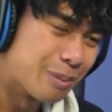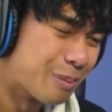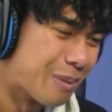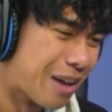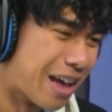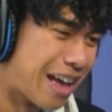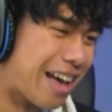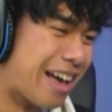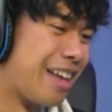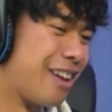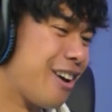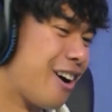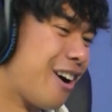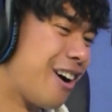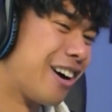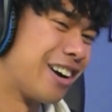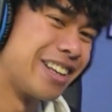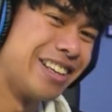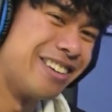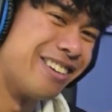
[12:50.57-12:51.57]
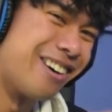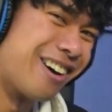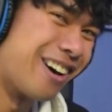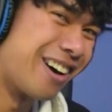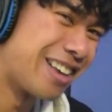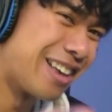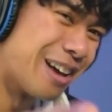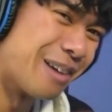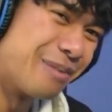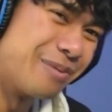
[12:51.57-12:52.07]
Man, Aki,
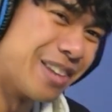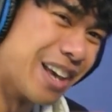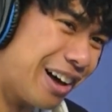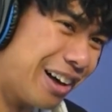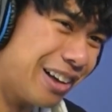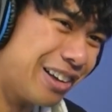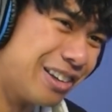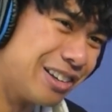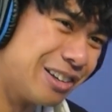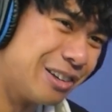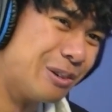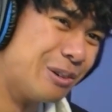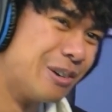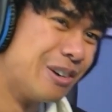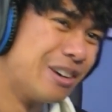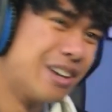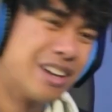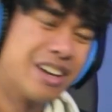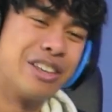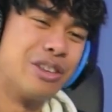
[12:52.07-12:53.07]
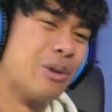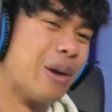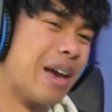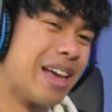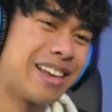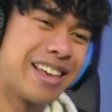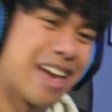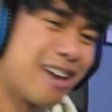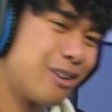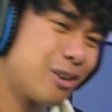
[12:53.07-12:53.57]
I'm telling you. You
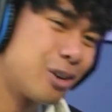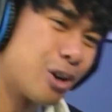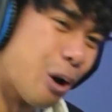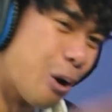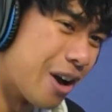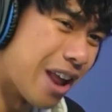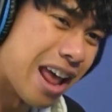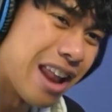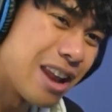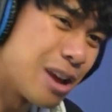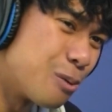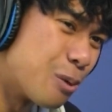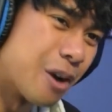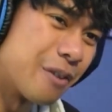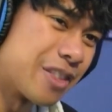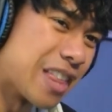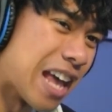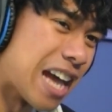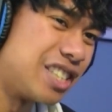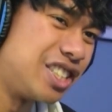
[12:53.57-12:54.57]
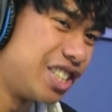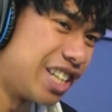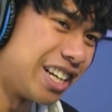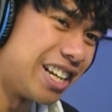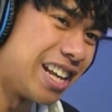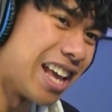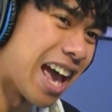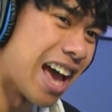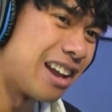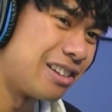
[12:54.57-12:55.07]
ain't going anywhere with that
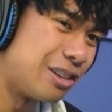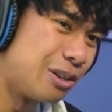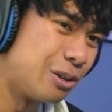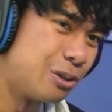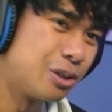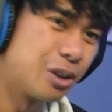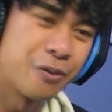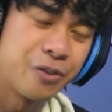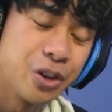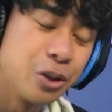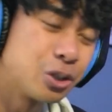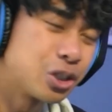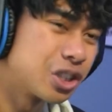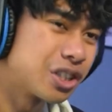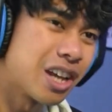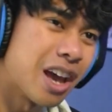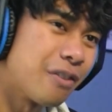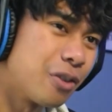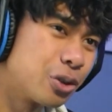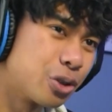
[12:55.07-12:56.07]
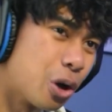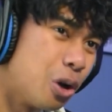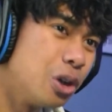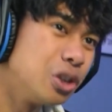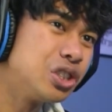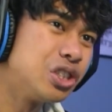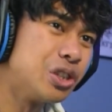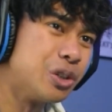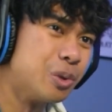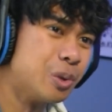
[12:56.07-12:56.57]
shitty attitude. Your future devil
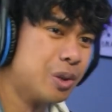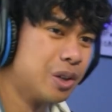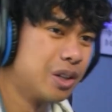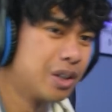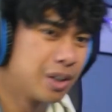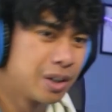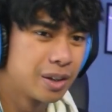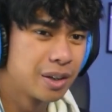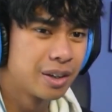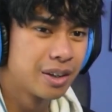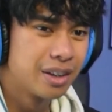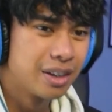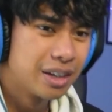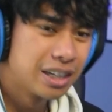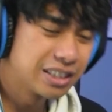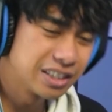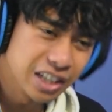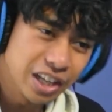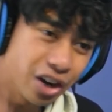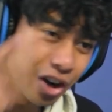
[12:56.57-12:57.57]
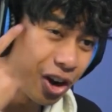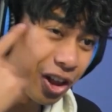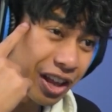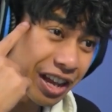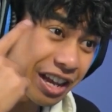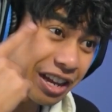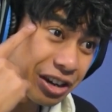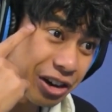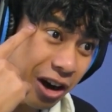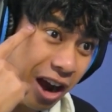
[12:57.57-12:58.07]
told you. He's
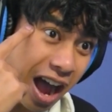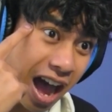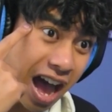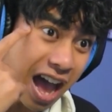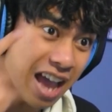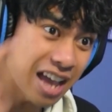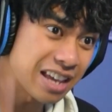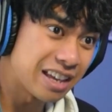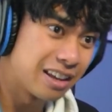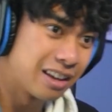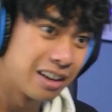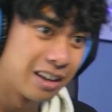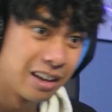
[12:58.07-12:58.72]
literally in your eye.